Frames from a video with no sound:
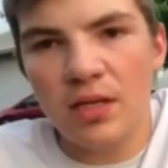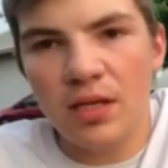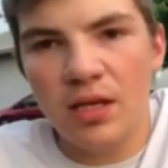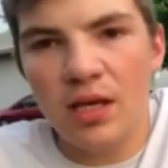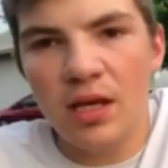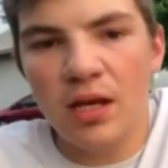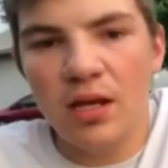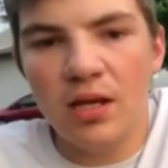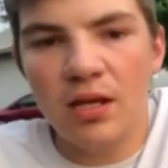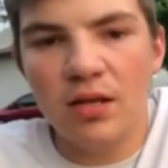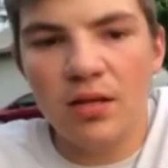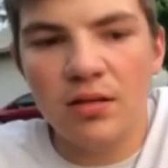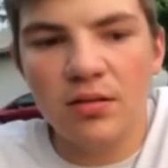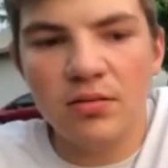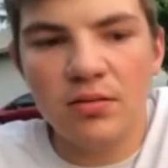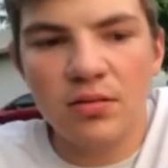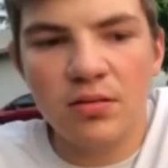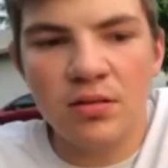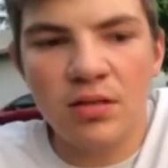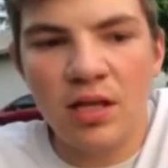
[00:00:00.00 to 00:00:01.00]
get it
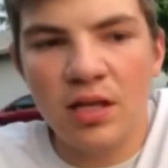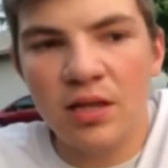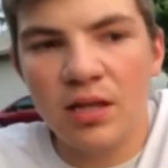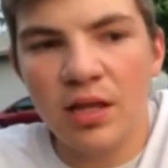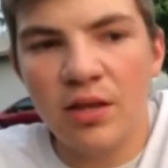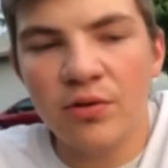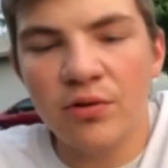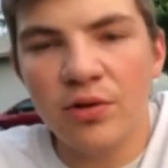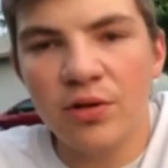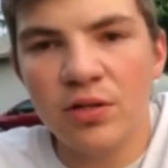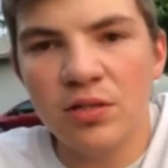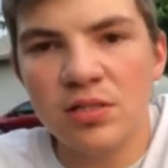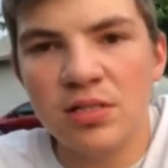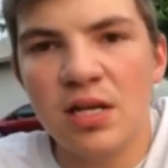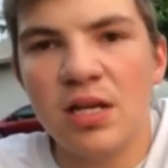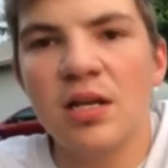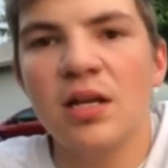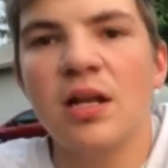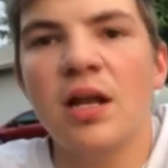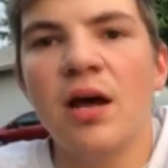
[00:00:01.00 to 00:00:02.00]
get the other hood
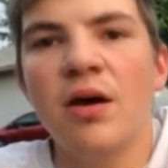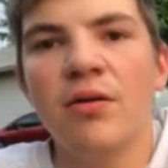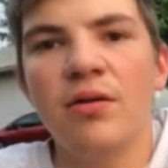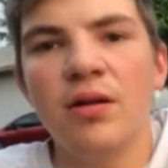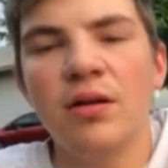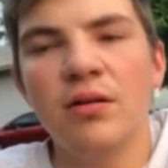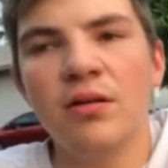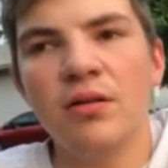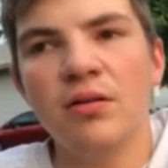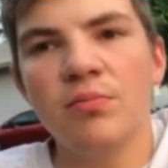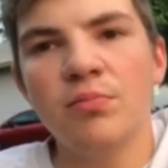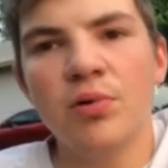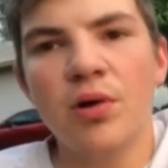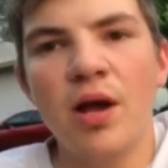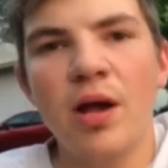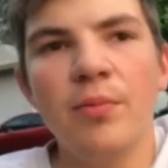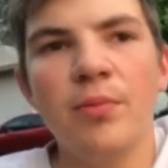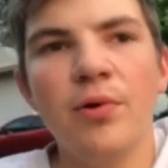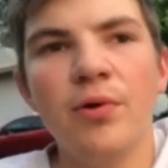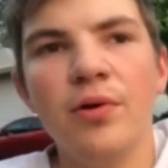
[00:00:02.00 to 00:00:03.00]
sanded down and
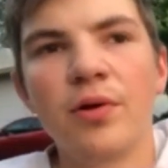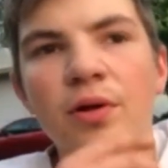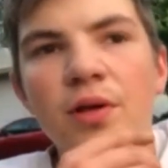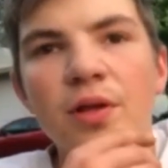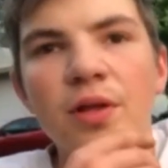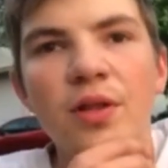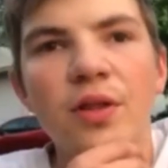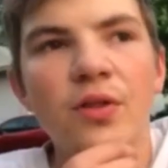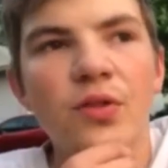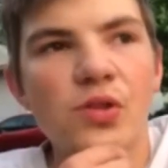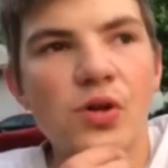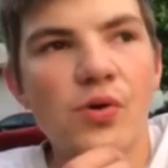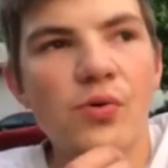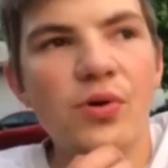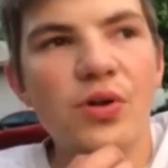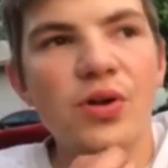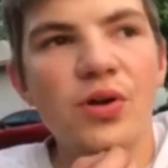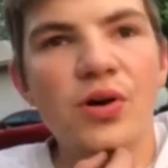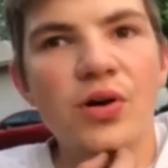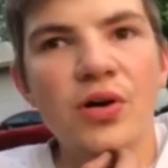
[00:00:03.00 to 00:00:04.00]
primered, throw
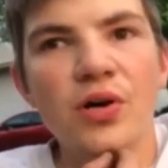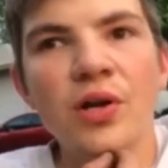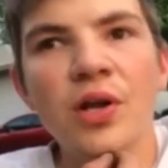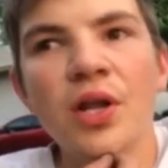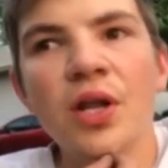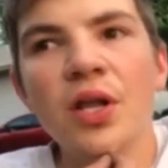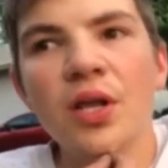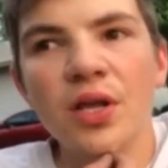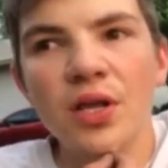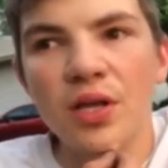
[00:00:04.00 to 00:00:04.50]
it on,